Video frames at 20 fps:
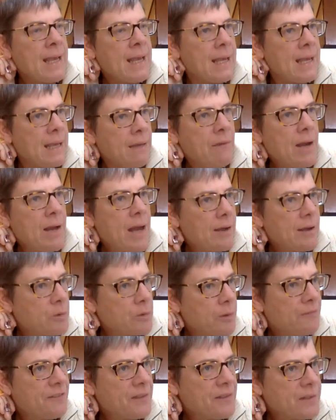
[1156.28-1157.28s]
even as
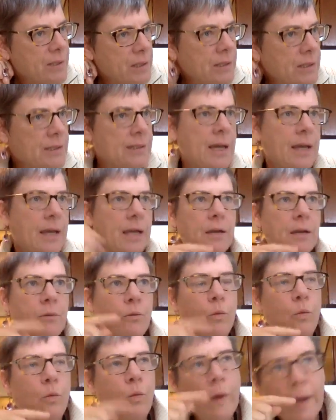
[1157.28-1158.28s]
we're
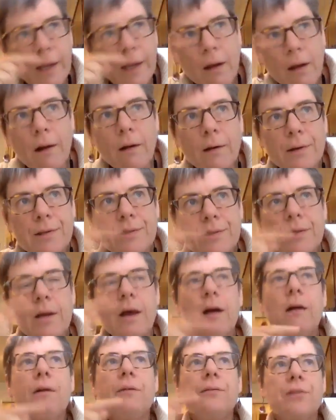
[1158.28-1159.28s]
facilitating, we
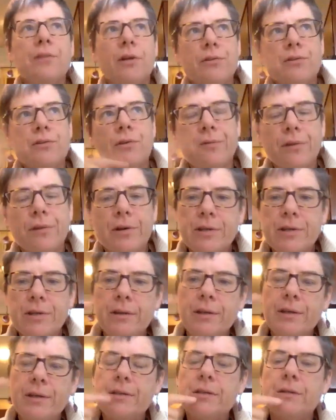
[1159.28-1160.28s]
ourselves are
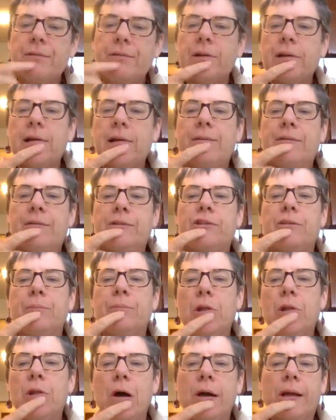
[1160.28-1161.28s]
traversing these different levels of
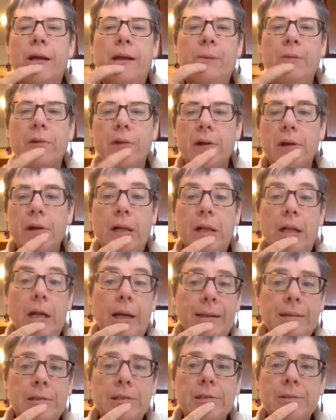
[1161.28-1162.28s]
belonging with our
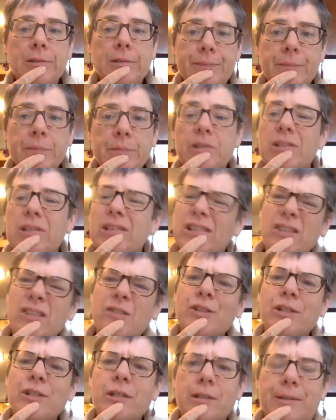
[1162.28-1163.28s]
clients, which is
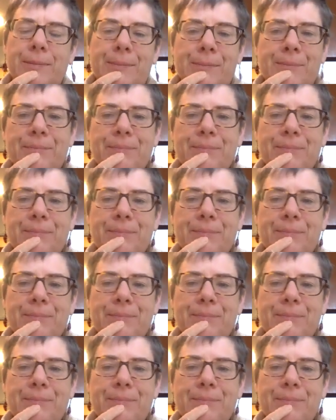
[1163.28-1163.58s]
interesting.